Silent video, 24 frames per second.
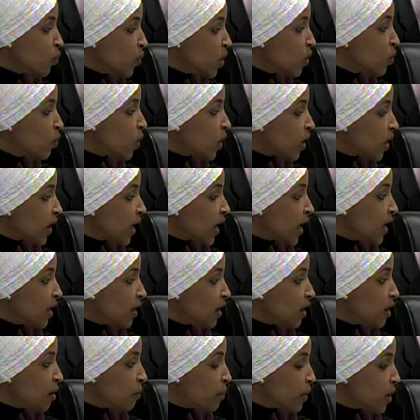we were
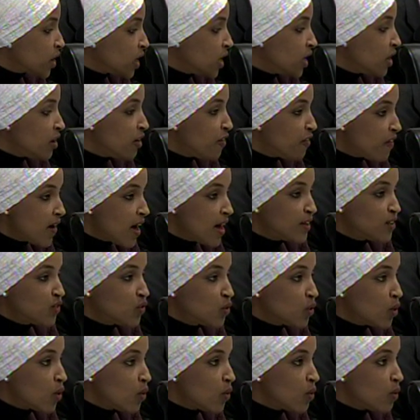in Burkina
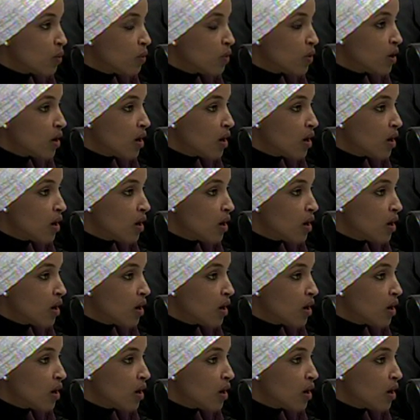Faso,